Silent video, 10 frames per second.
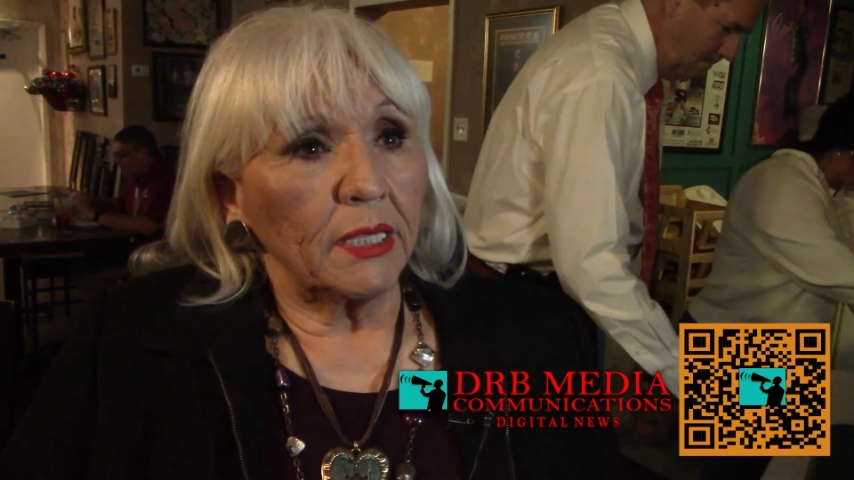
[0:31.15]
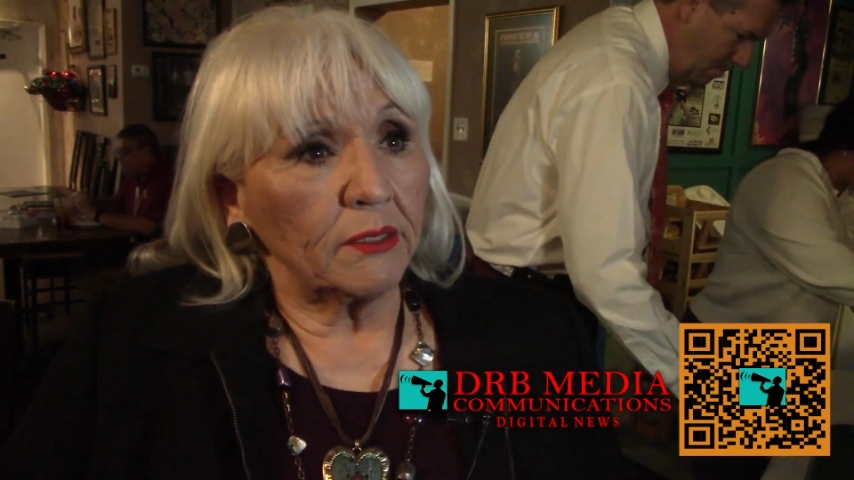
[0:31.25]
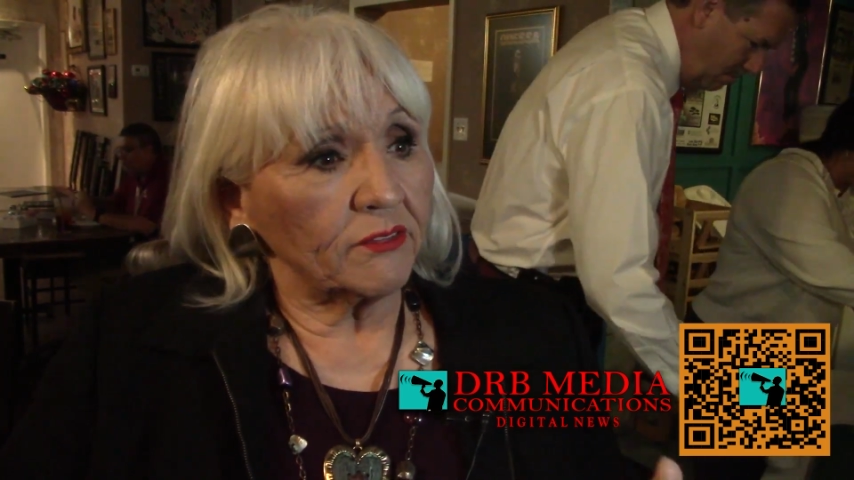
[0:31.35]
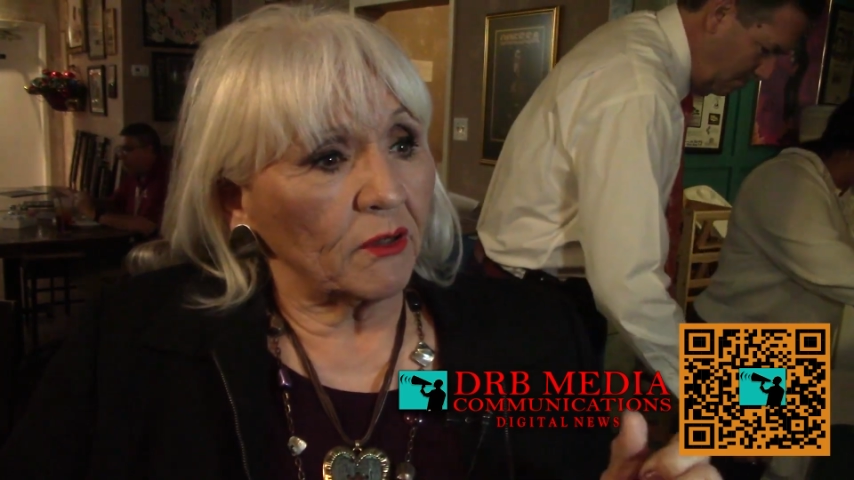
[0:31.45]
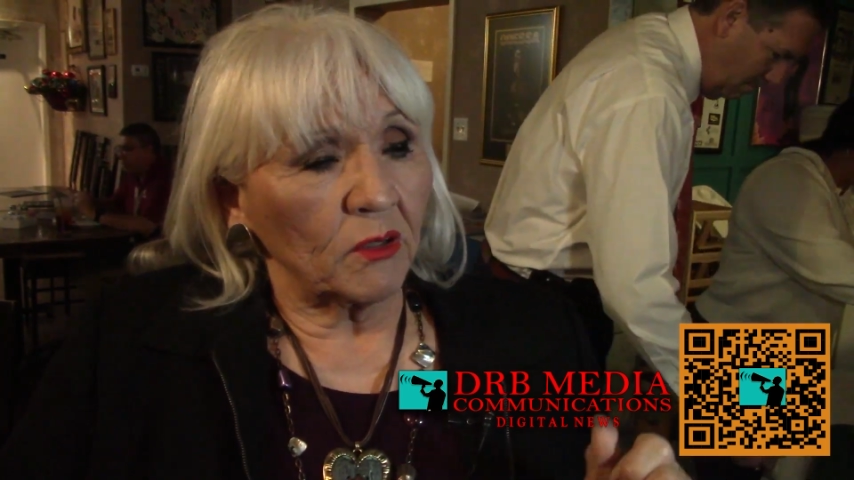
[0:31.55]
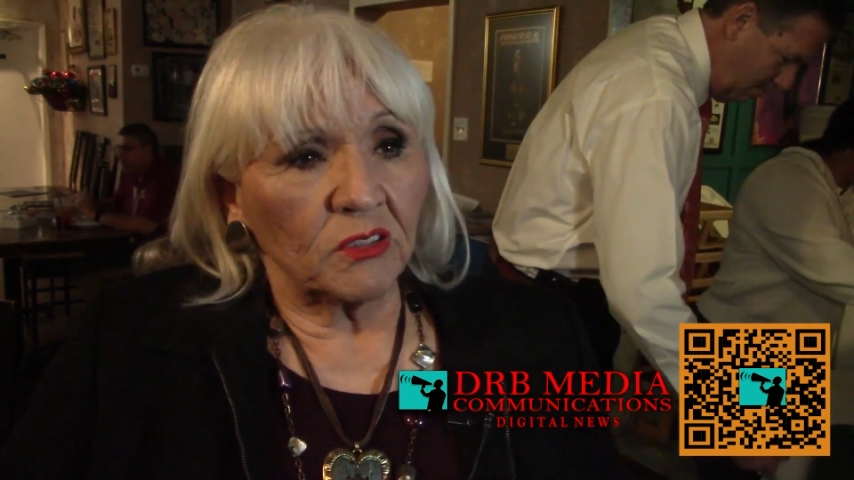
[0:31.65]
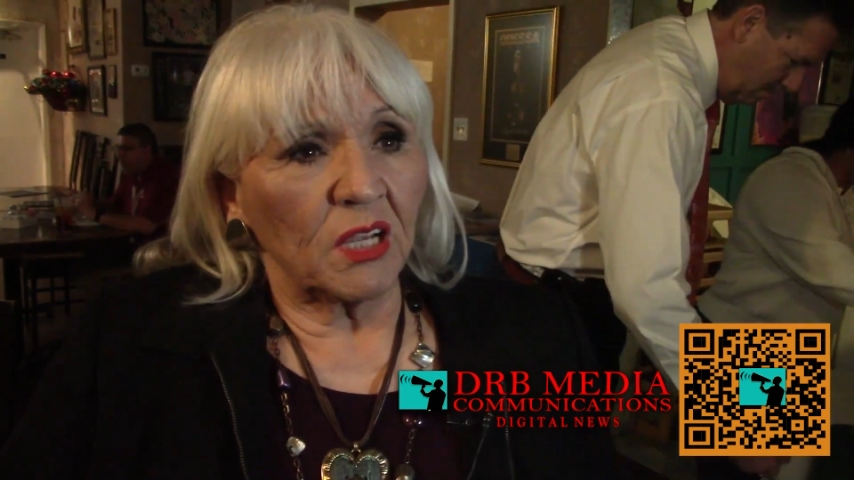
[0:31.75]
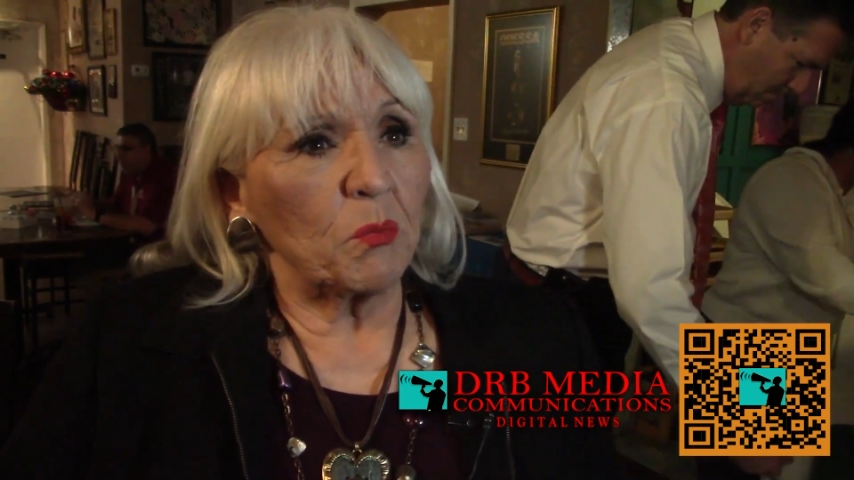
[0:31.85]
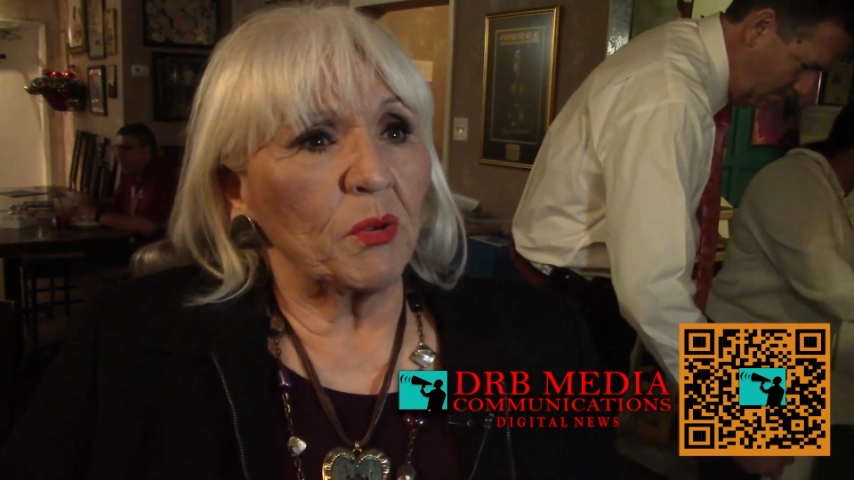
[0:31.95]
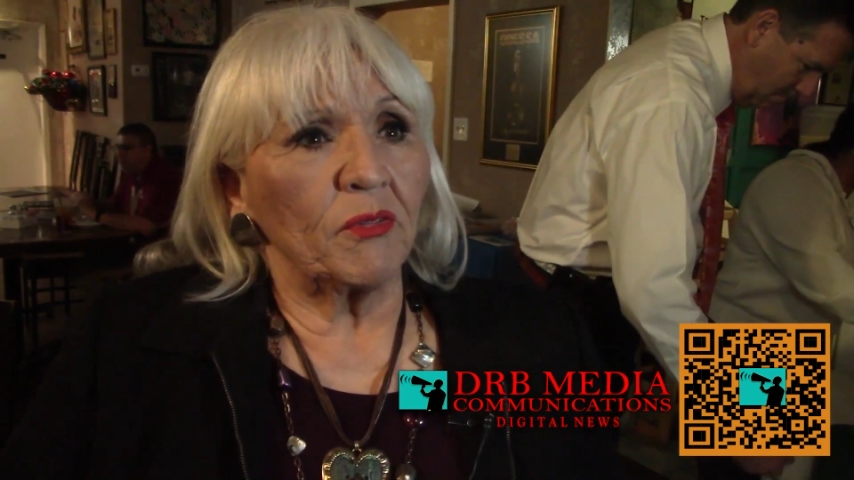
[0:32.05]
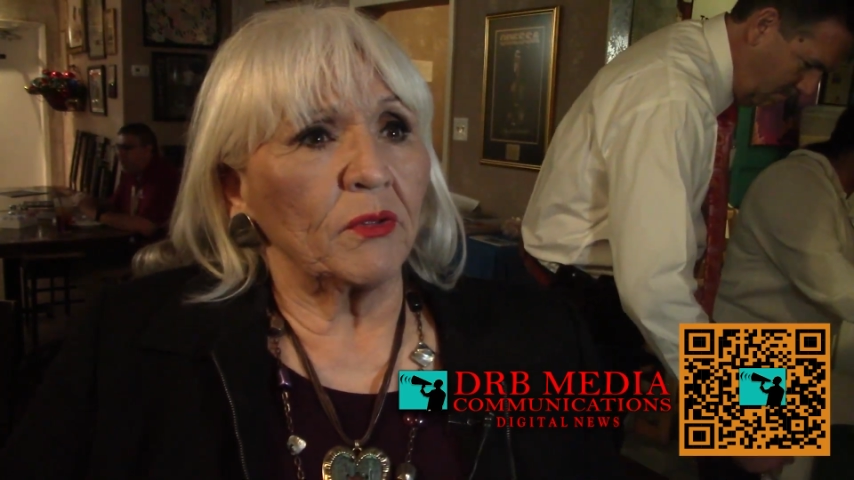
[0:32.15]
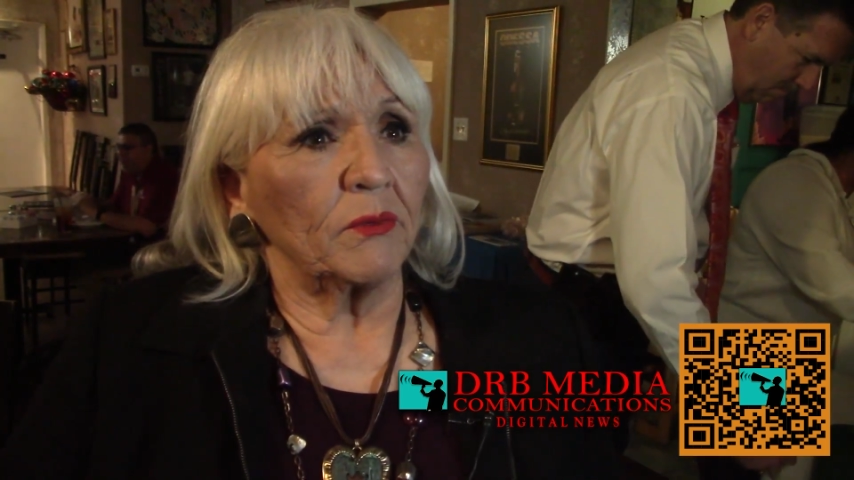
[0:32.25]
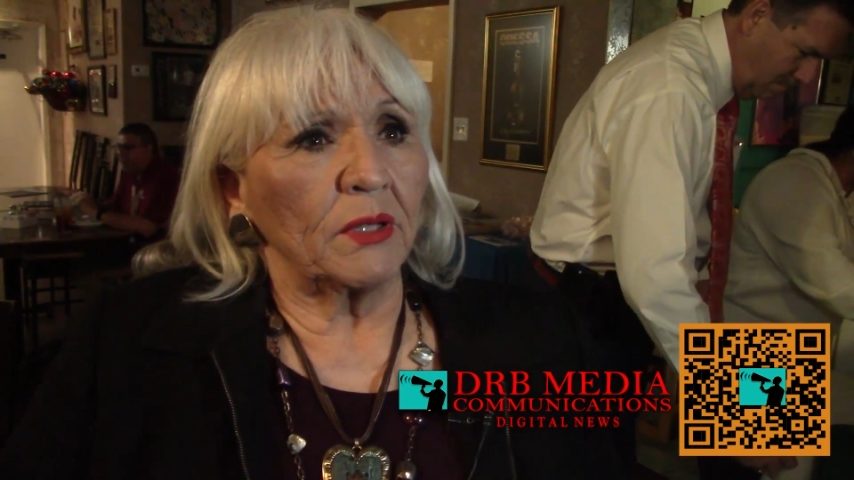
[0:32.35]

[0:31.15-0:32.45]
He's on top of the,